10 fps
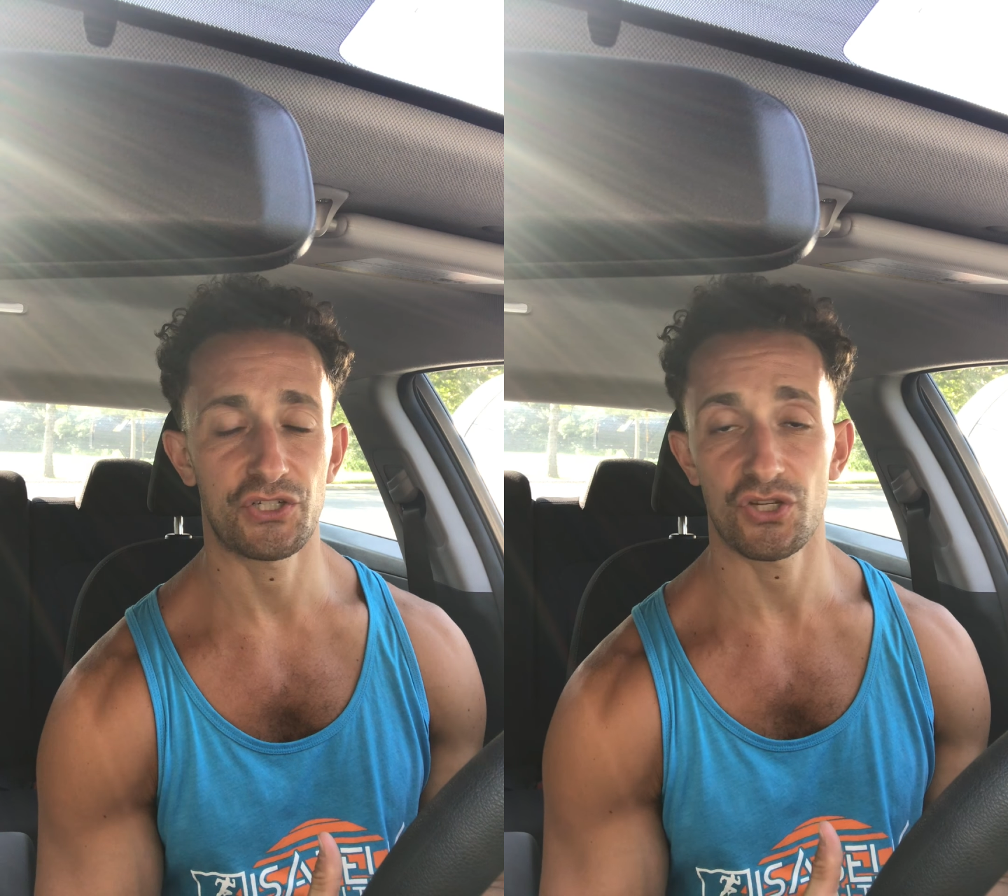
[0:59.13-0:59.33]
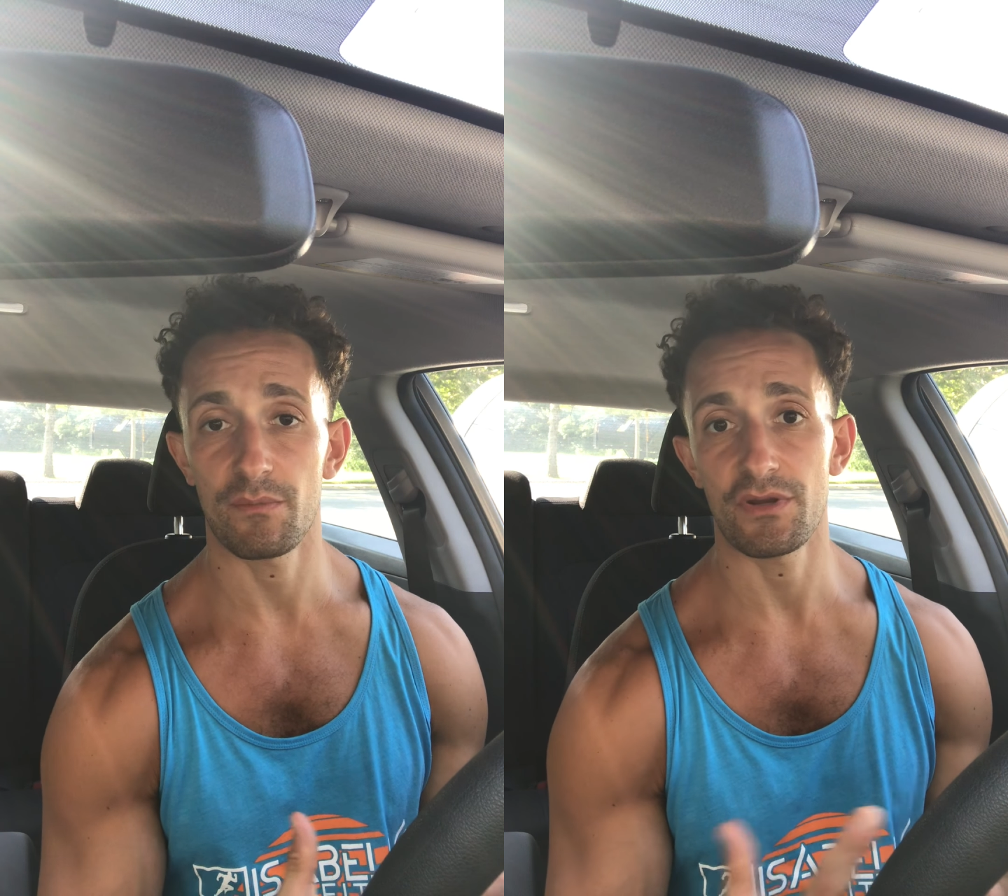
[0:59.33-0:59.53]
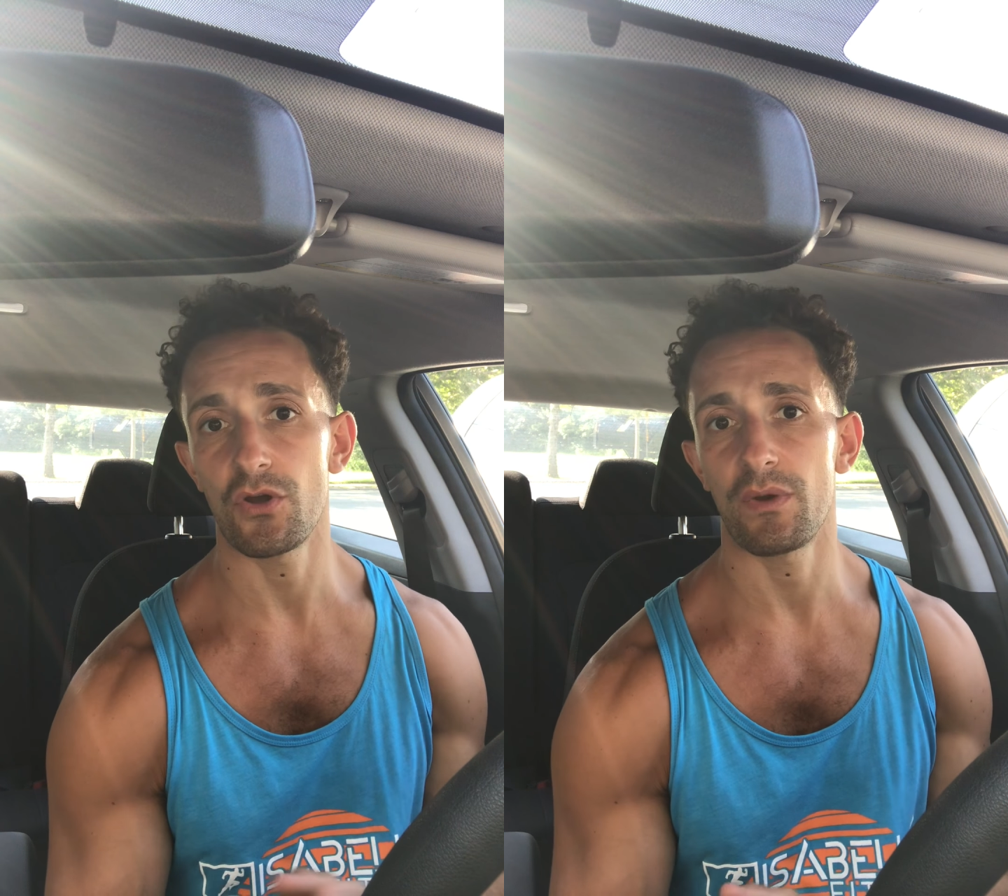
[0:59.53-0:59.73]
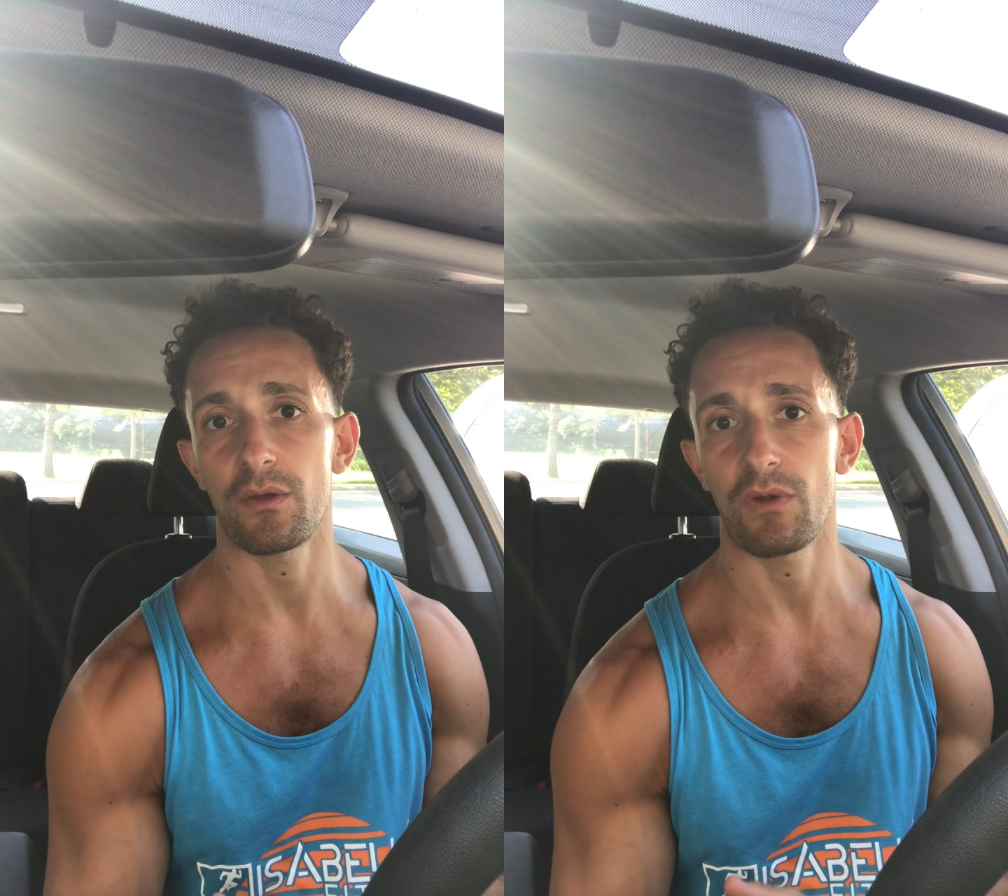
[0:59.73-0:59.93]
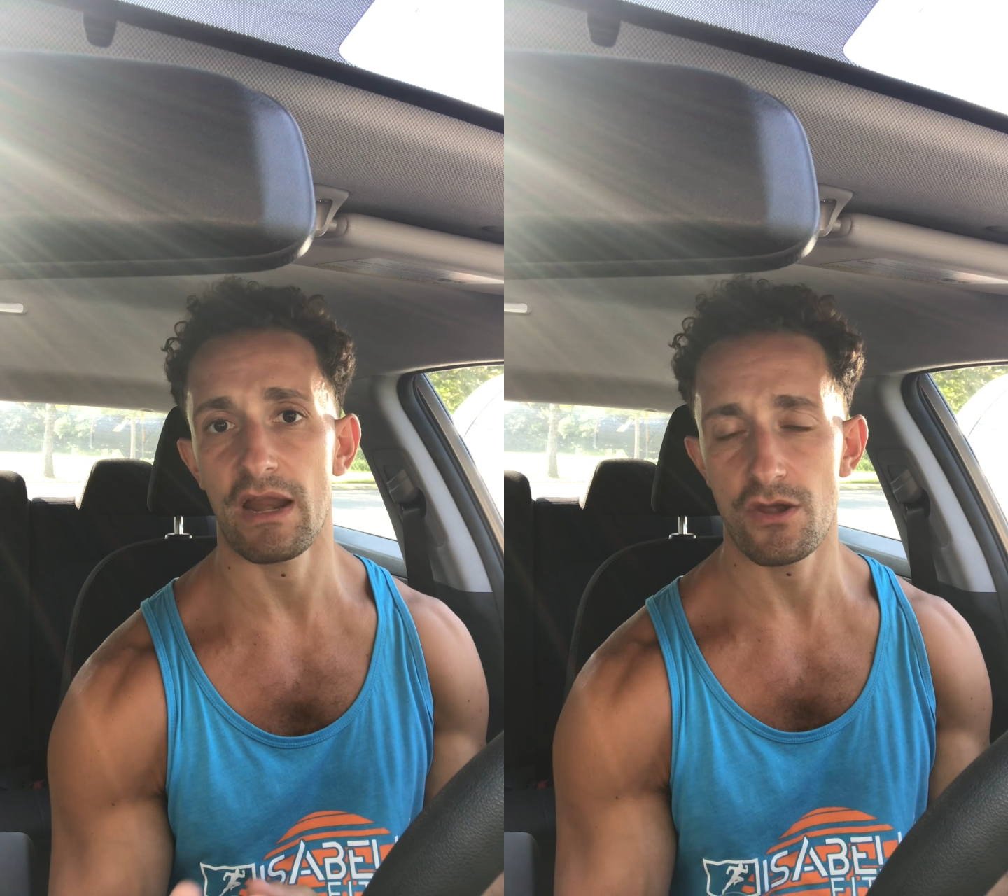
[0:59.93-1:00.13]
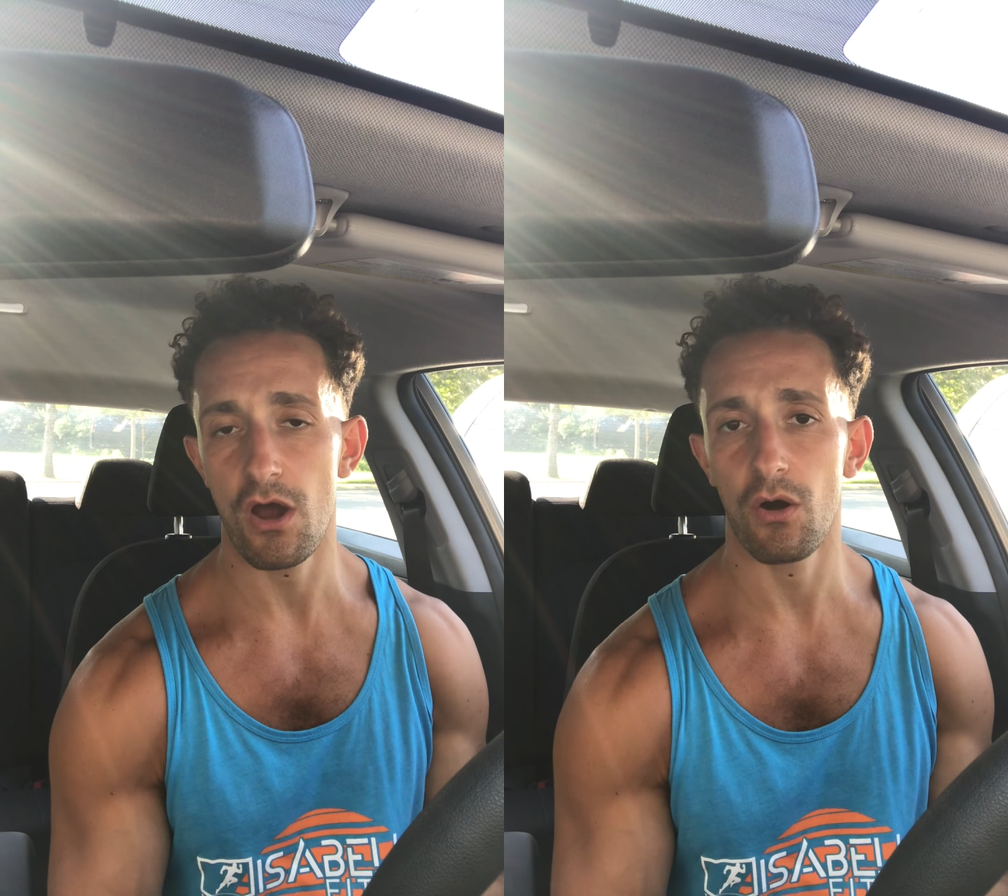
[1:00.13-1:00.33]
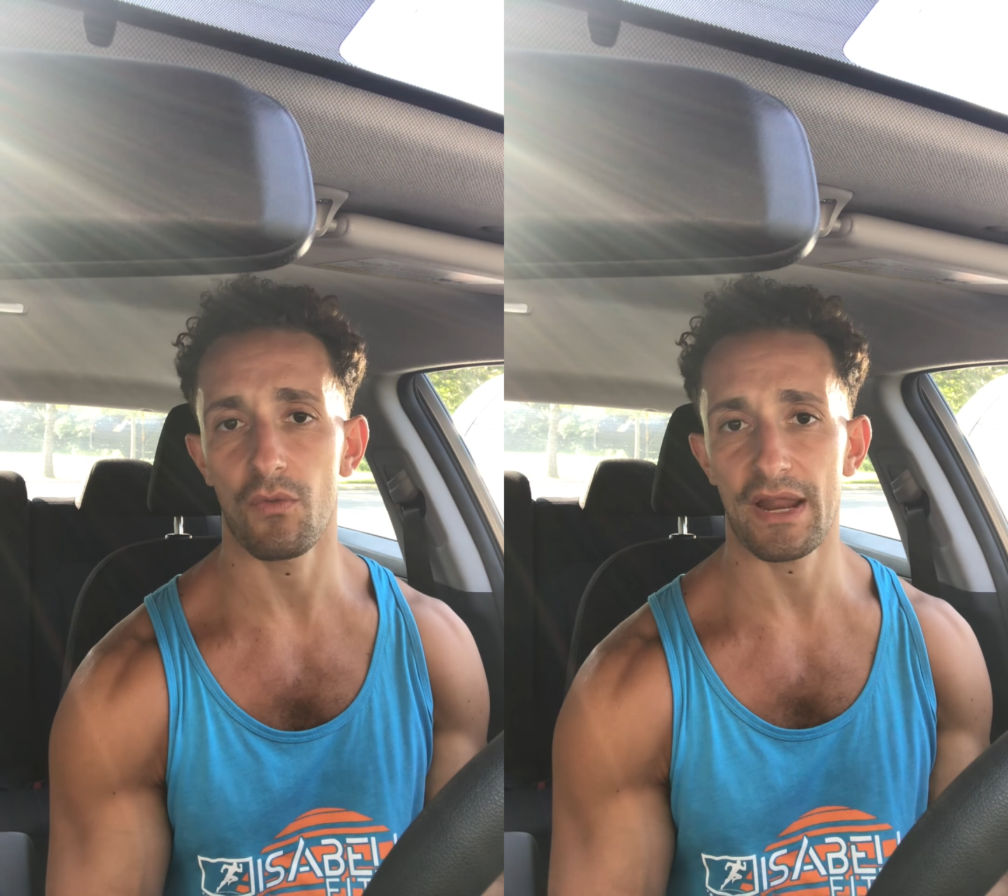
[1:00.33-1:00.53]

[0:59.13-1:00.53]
I shouldn't be doing when I know